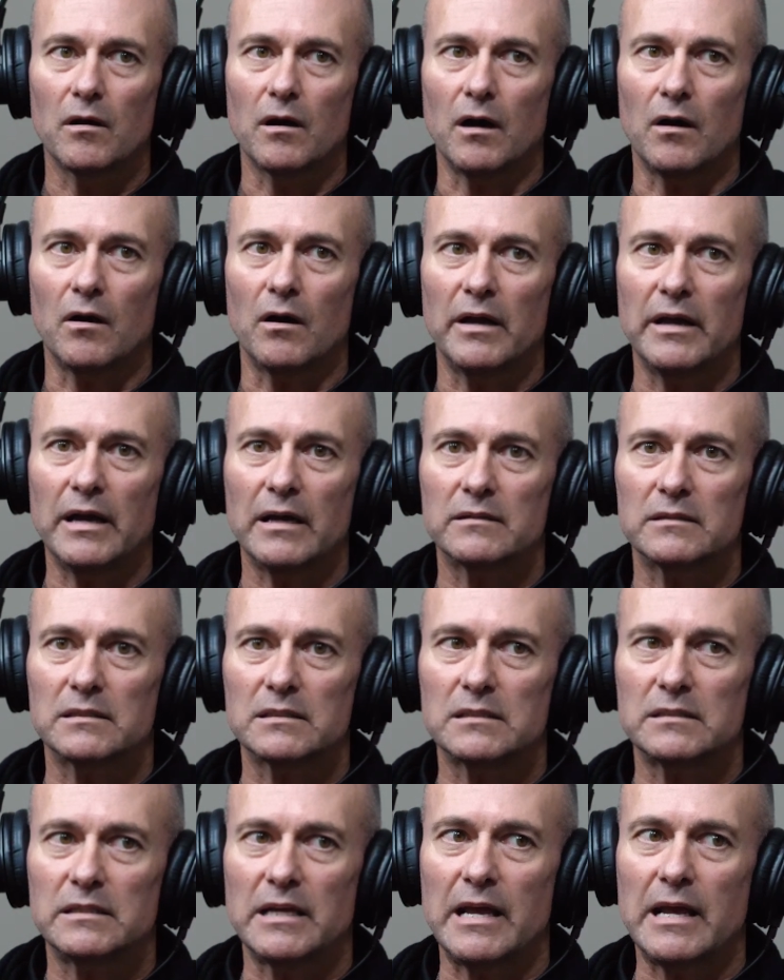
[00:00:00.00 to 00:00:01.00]
I
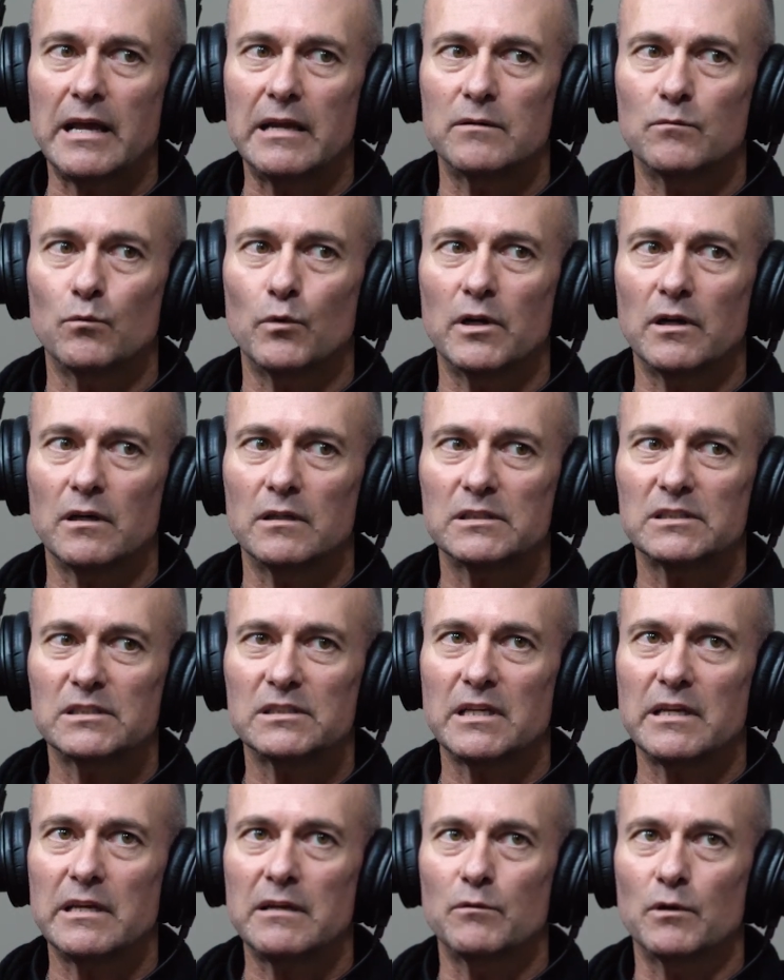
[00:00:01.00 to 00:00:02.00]
understand when I
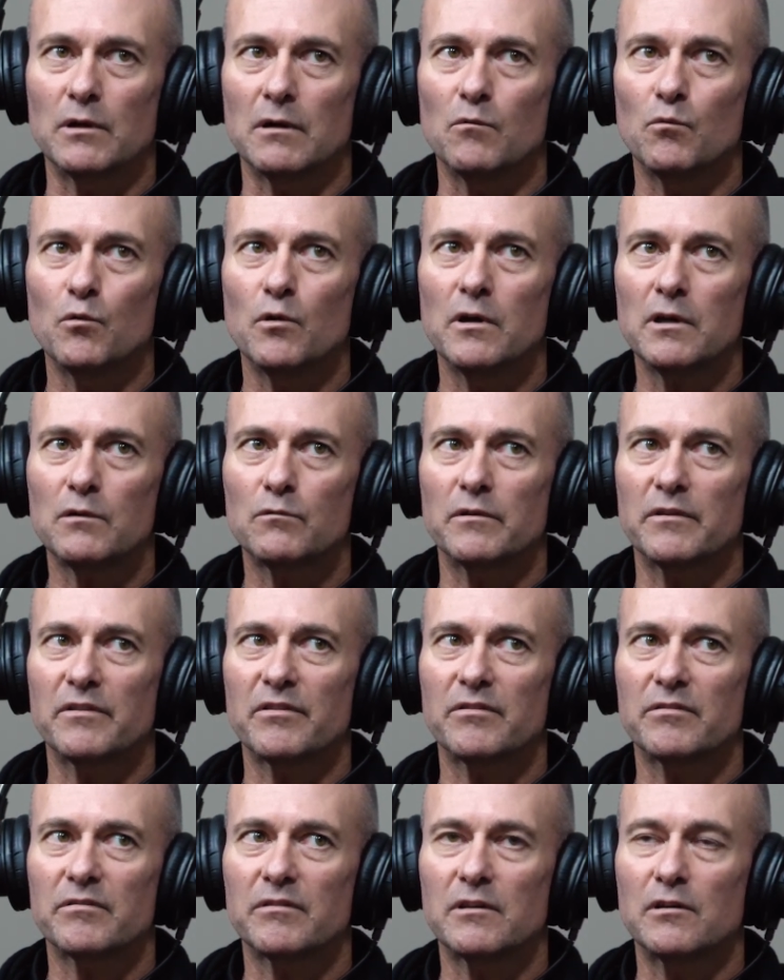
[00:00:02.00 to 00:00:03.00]
work
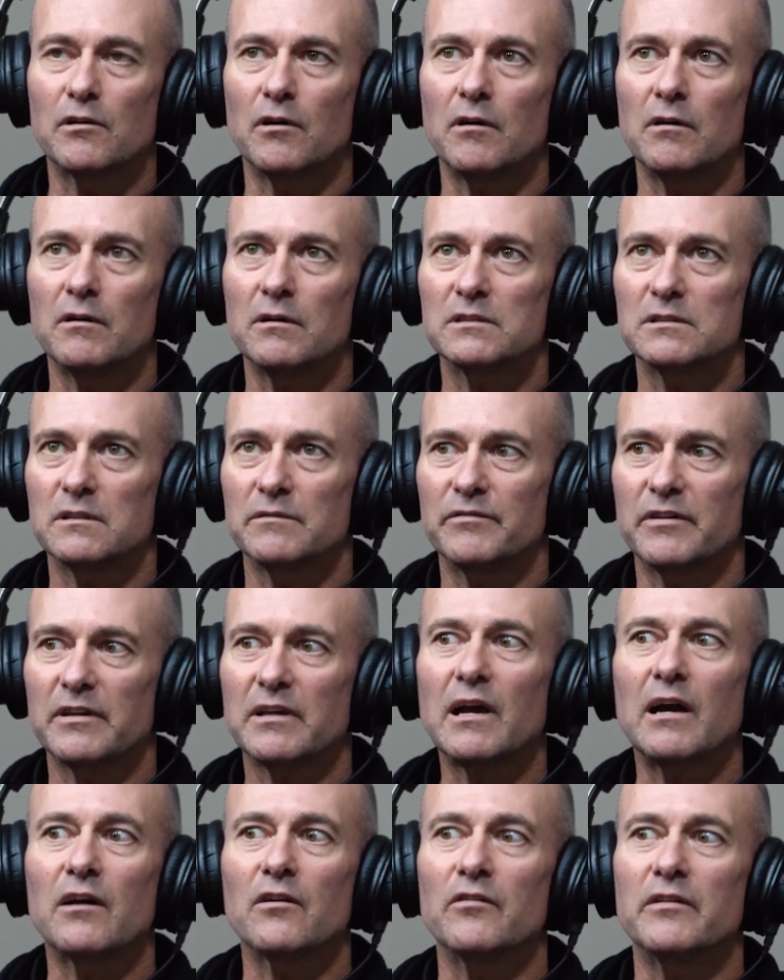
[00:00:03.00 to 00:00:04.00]
with guys of the
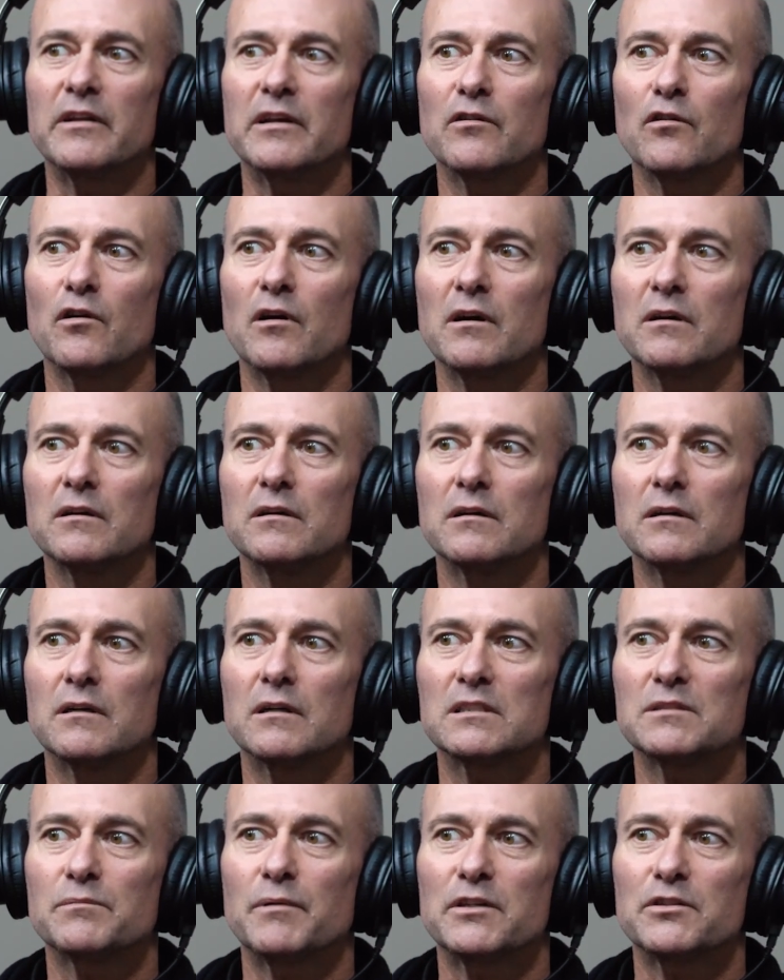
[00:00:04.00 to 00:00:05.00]
current era,
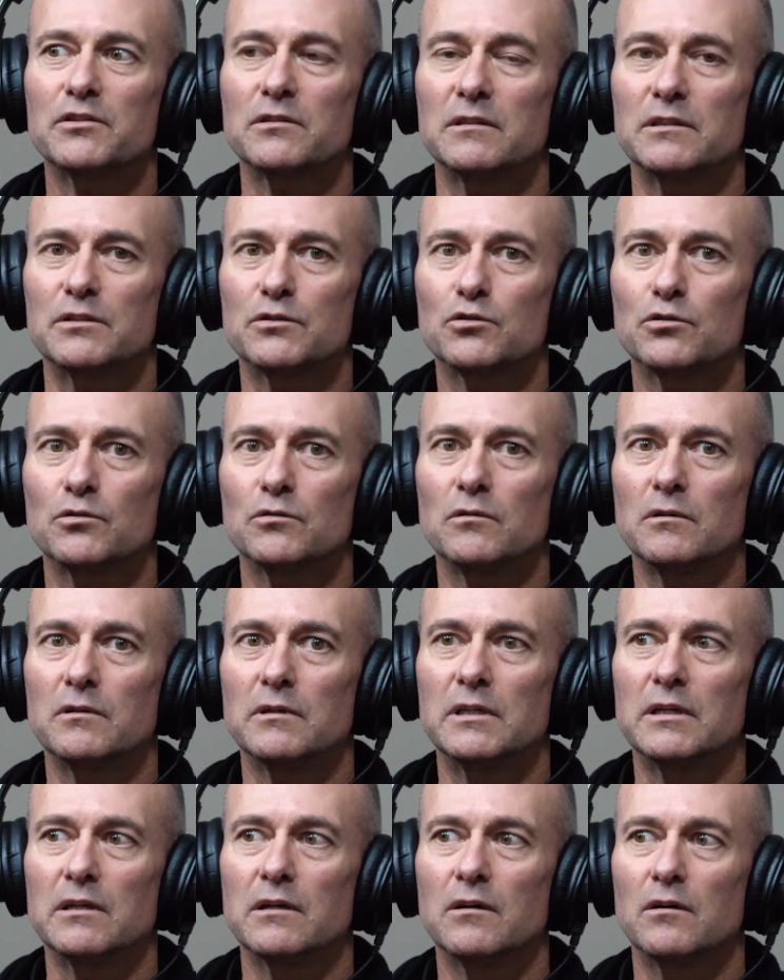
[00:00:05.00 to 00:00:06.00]
especially
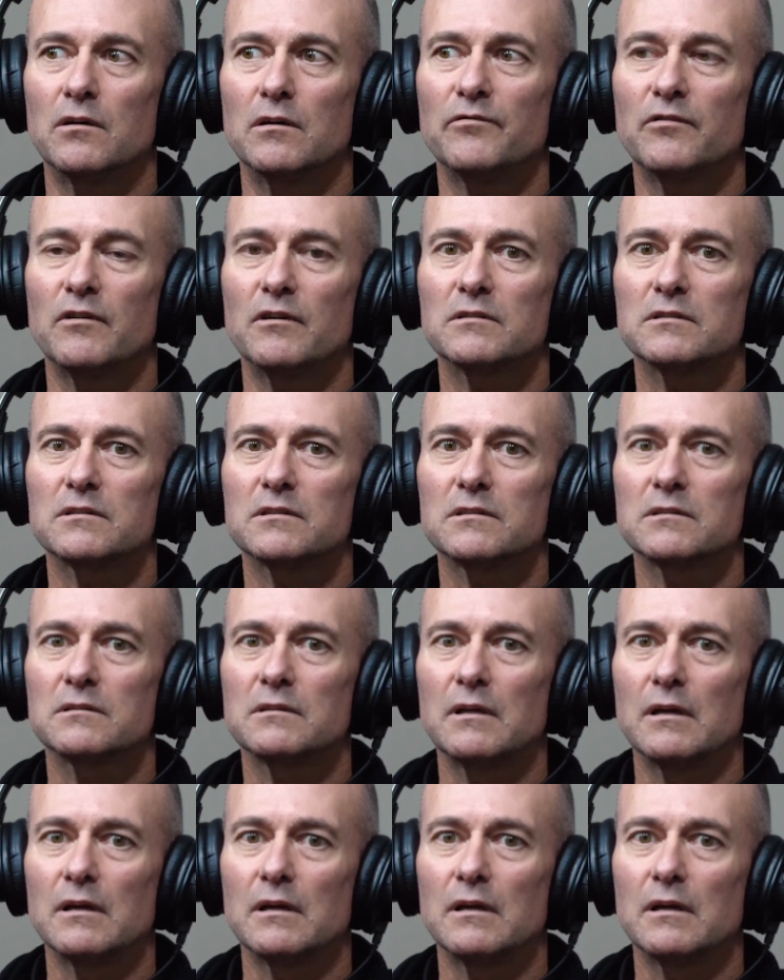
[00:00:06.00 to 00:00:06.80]
Troy Herfoss,